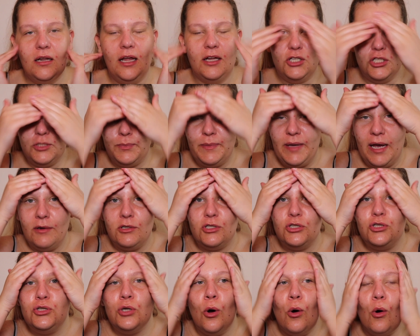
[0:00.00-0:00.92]
Just be able
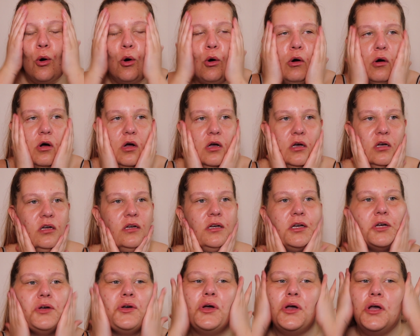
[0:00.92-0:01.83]
to
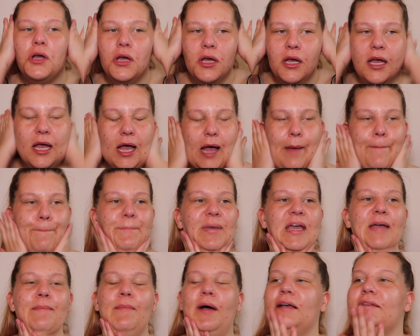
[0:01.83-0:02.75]
talk and
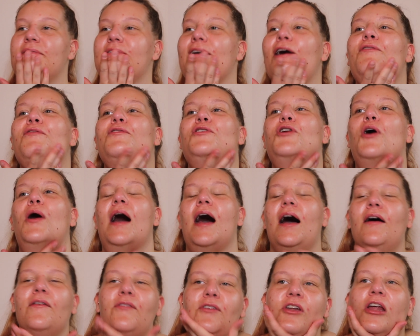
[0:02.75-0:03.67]
be myself and not
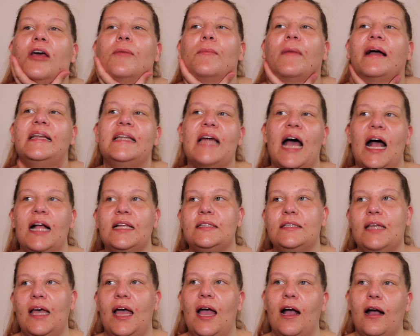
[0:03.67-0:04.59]
have, my dad
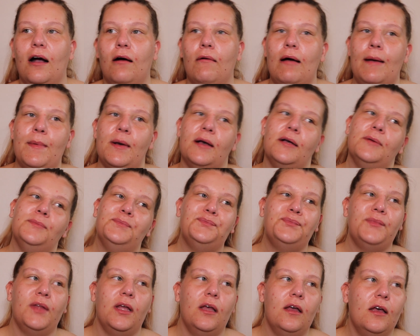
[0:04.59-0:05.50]
saying, oh, Emma,
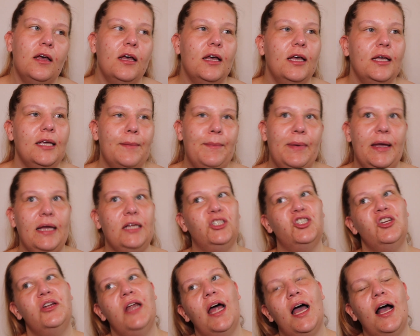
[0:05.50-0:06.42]
you're being
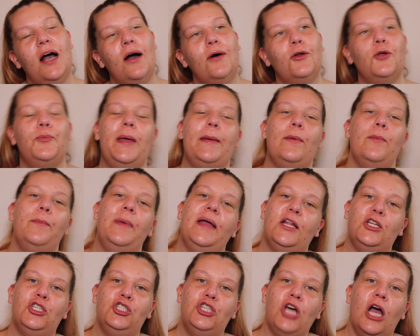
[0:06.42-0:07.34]
too loud, or people
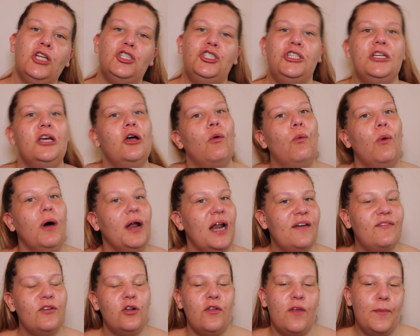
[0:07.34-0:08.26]
being judgy or
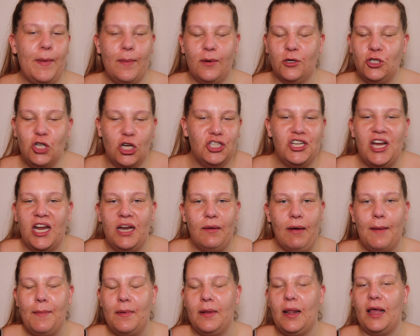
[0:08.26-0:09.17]
whatever. Not that people are judgy
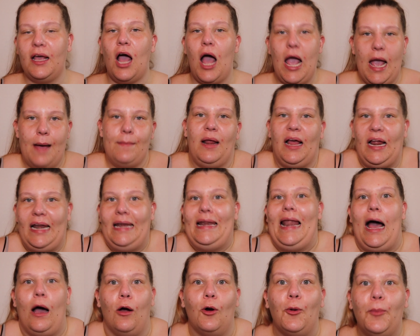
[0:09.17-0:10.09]
anyway, but I am a
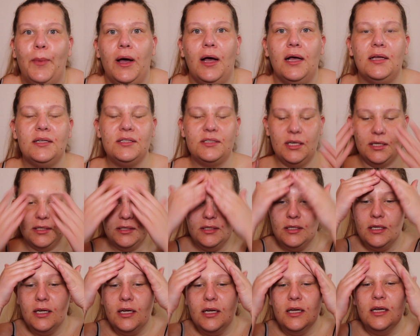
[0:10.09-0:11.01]
loud
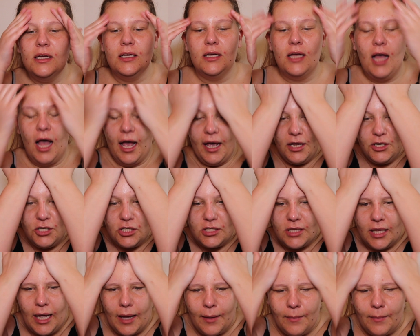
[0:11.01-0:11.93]
person. I can just